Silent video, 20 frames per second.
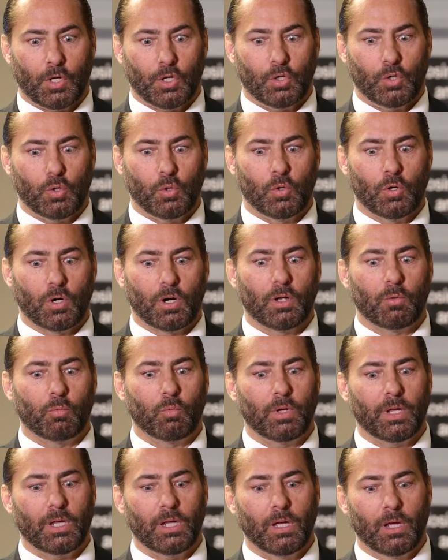Sure.
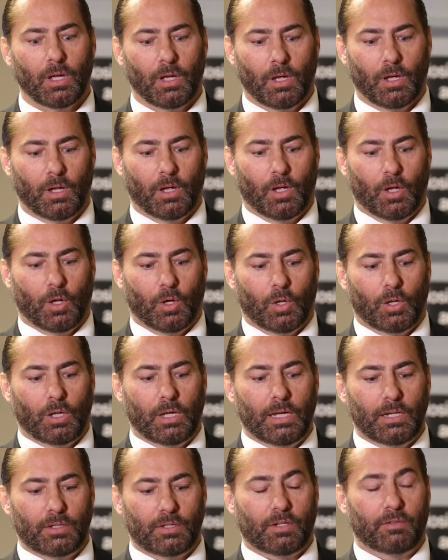
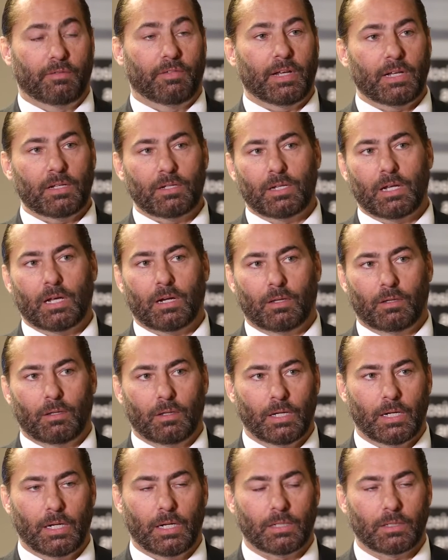It's advanced
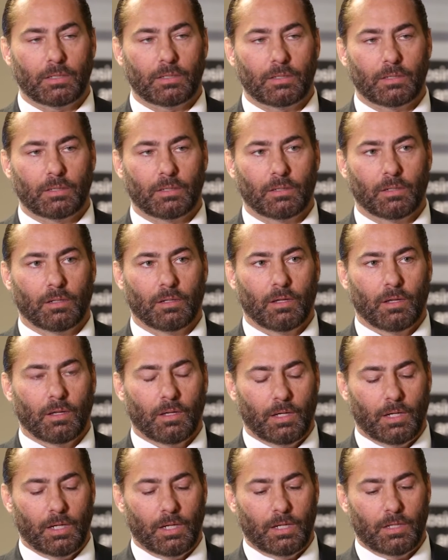analytics.
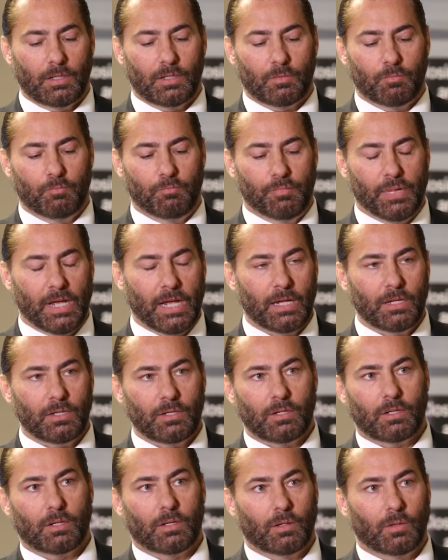It's
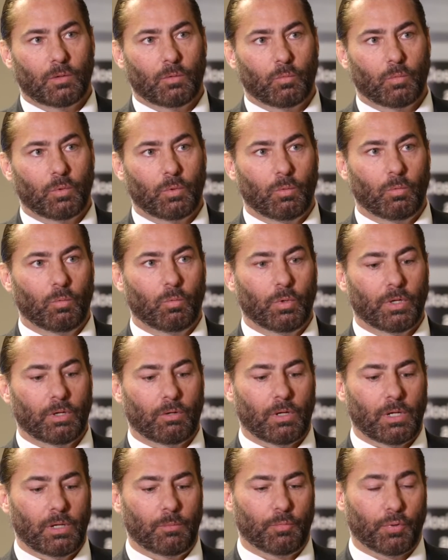based,
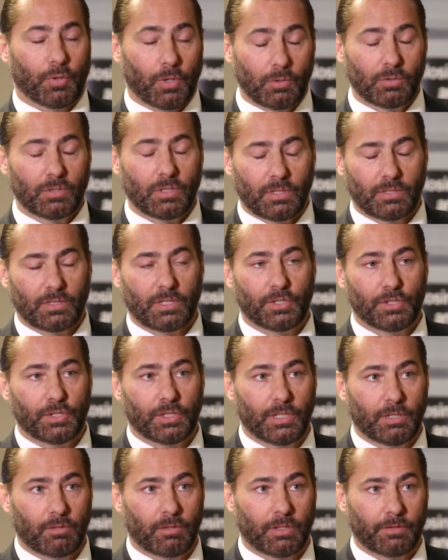we're a process
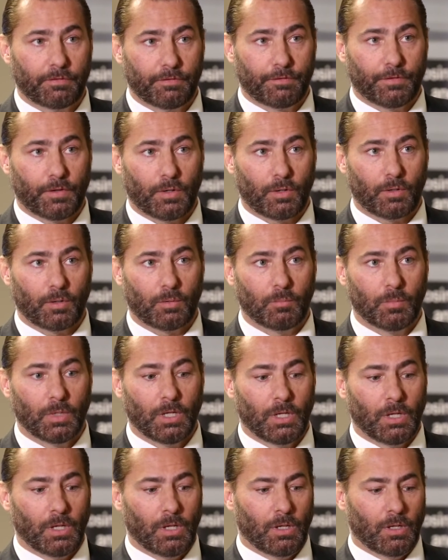engineering firm,
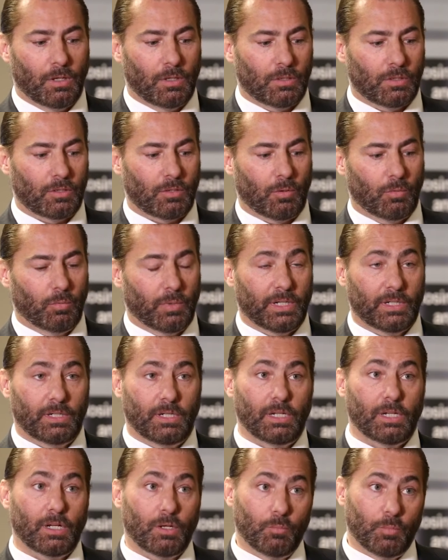so we
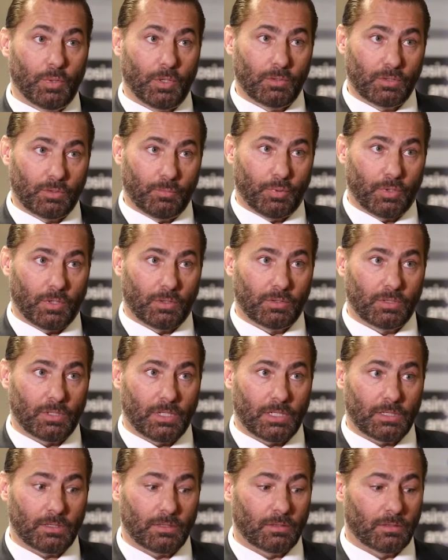decompose a
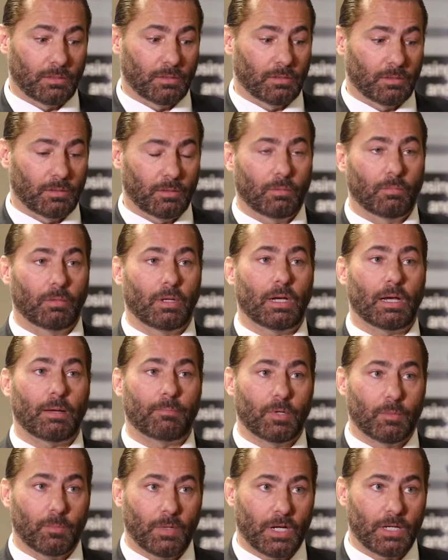process, we
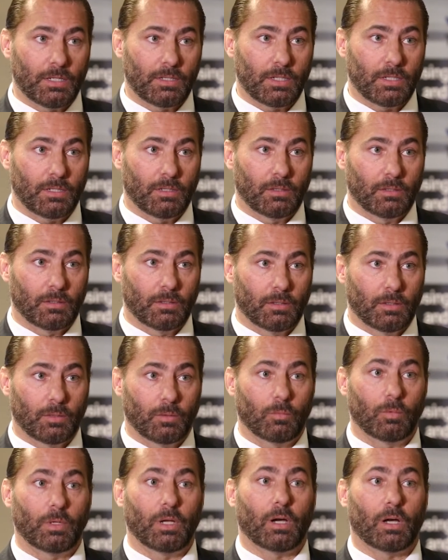optimize it,
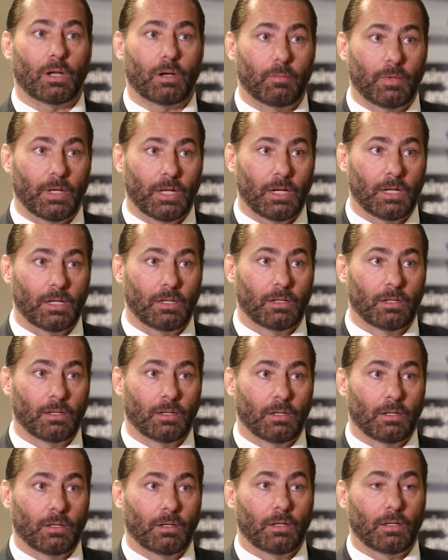we automate it,
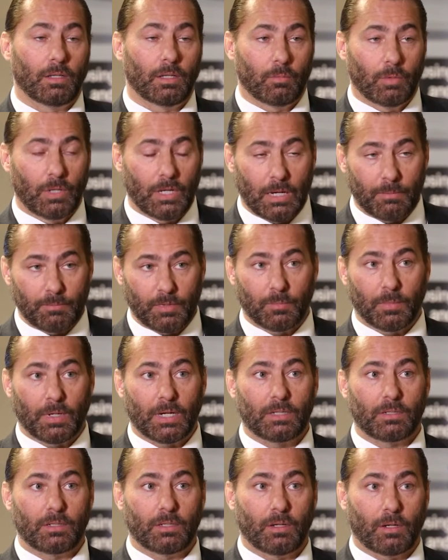and then we
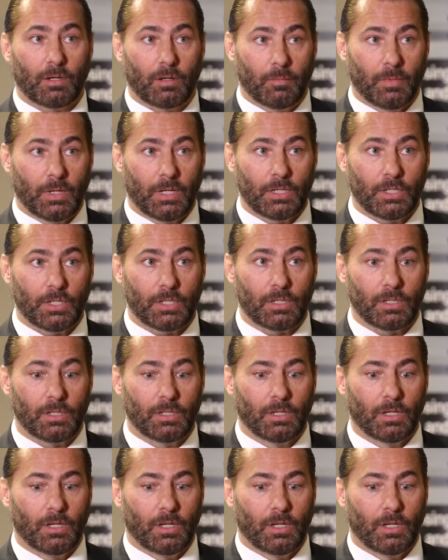optimize the automation.